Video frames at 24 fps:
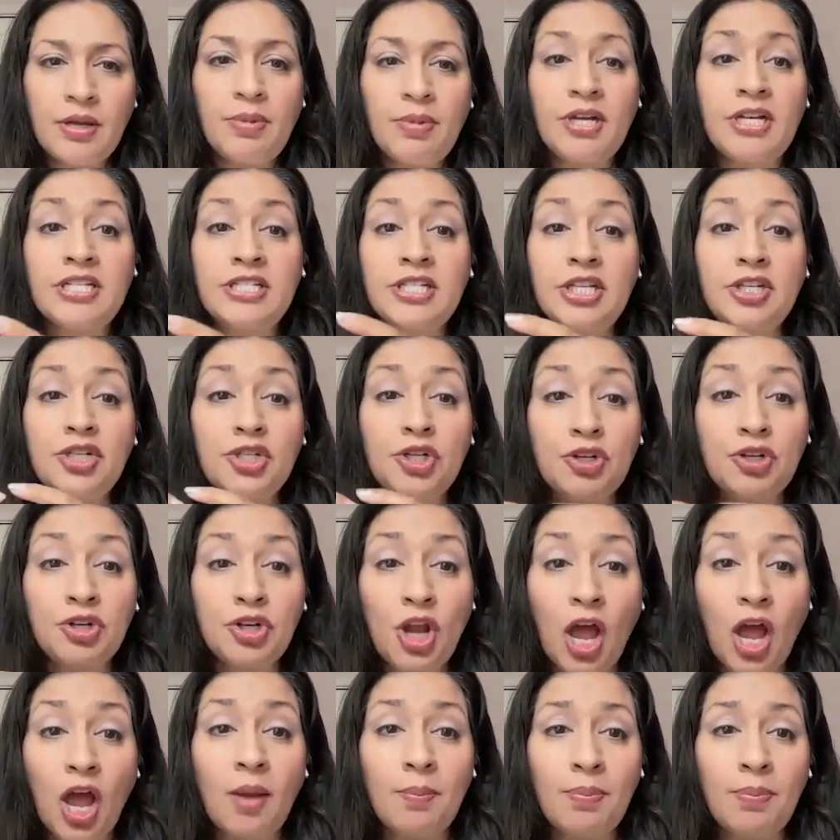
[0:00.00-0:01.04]
because it should
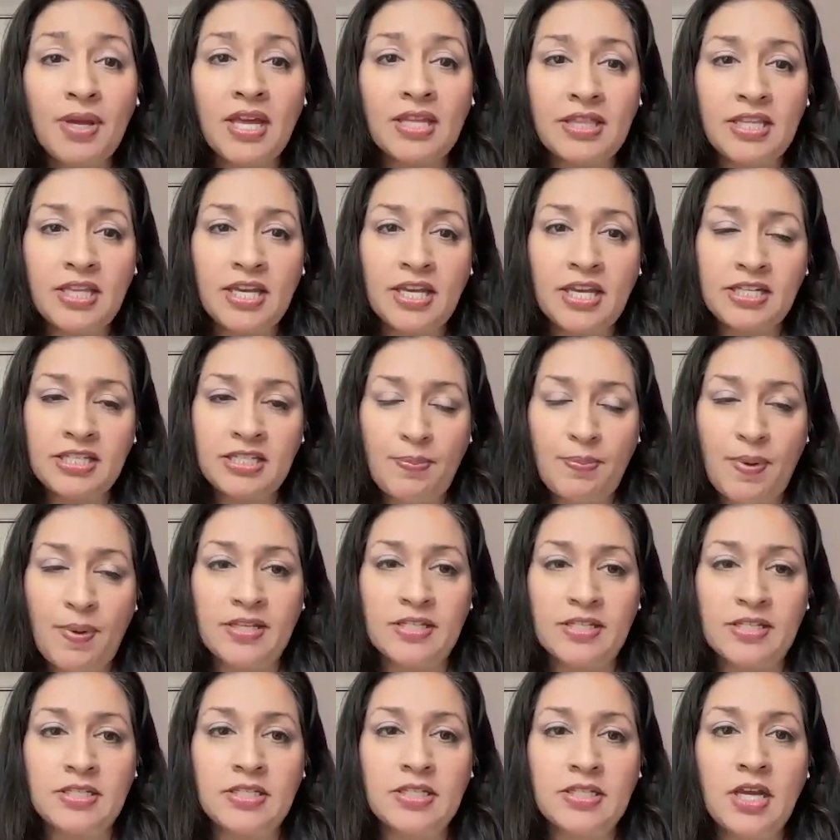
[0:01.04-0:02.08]
not be at the
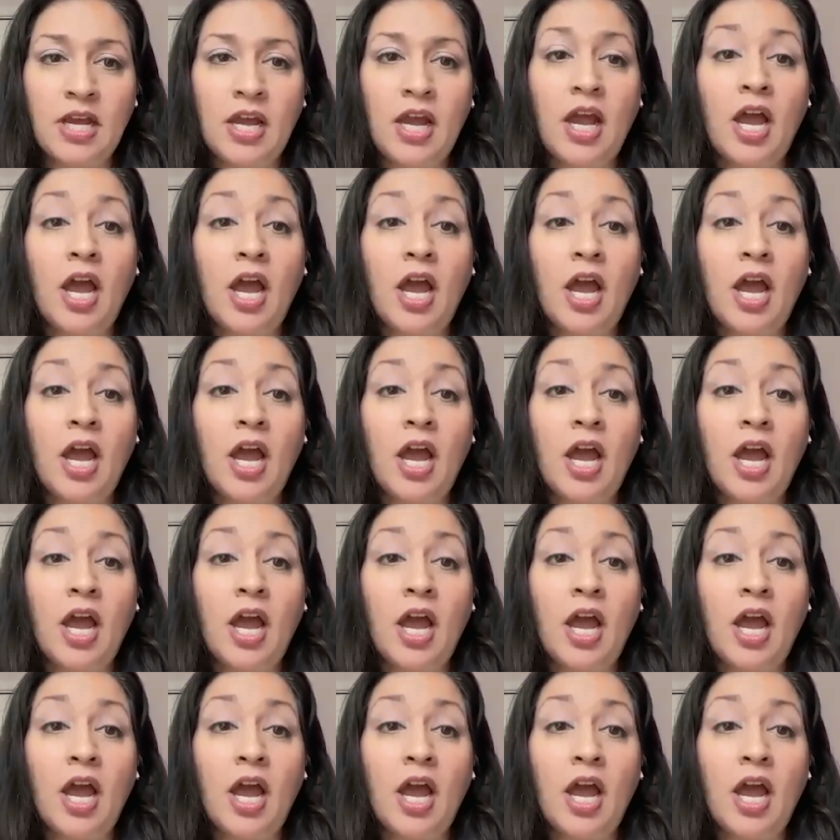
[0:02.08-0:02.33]
expense